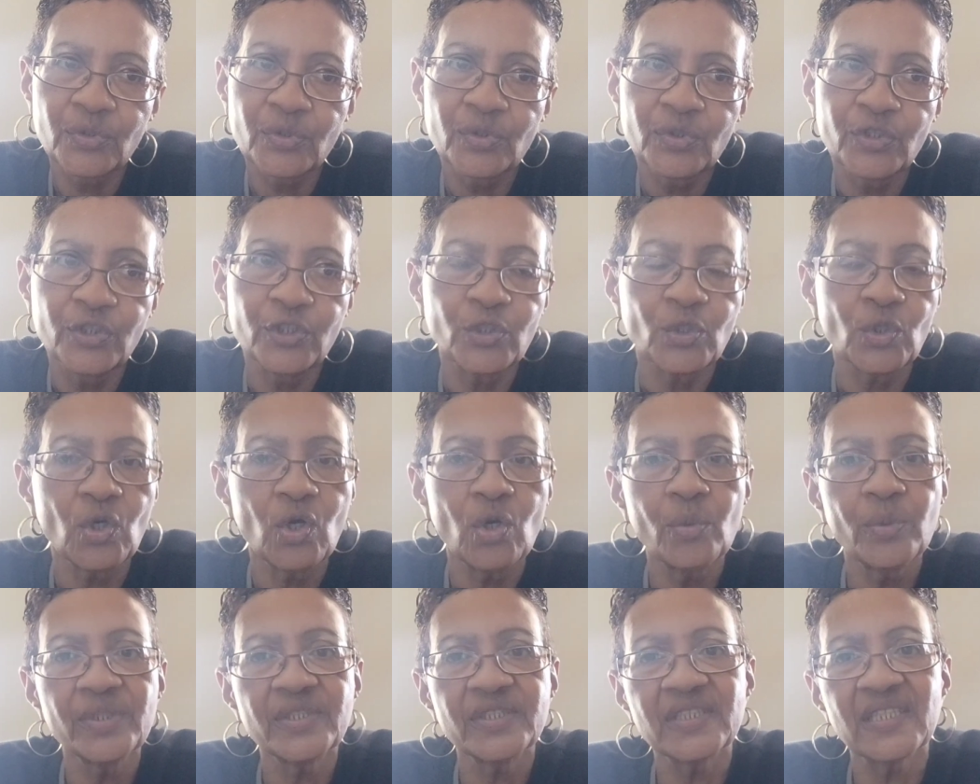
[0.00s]
You
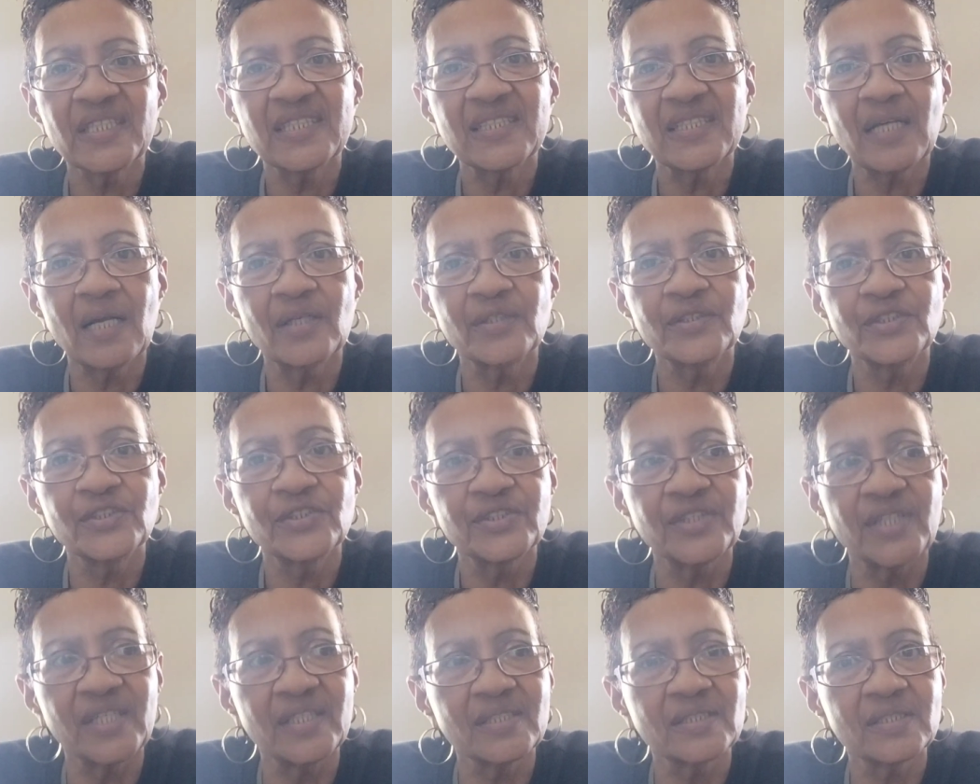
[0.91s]
always encounter
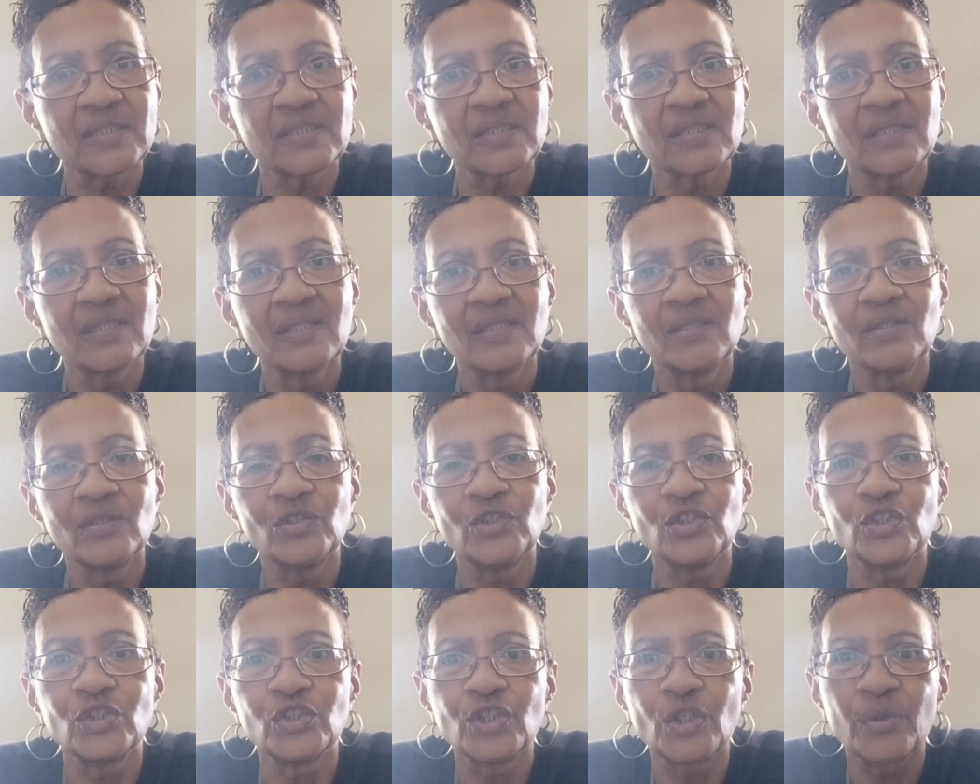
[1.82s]
things
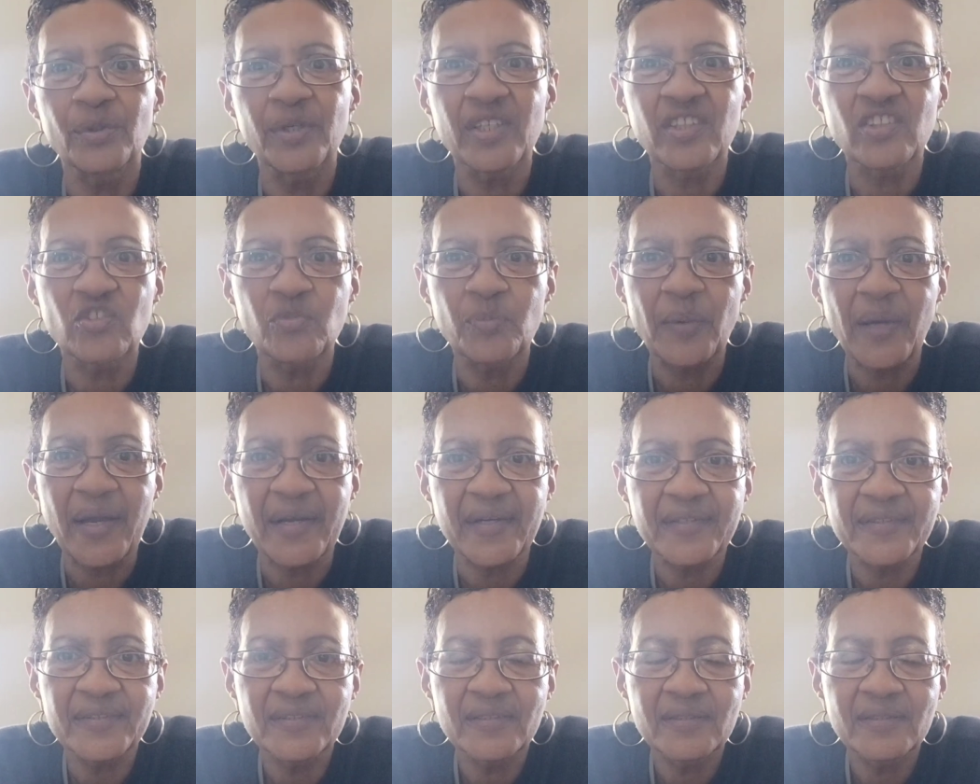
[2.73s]
you don't expect.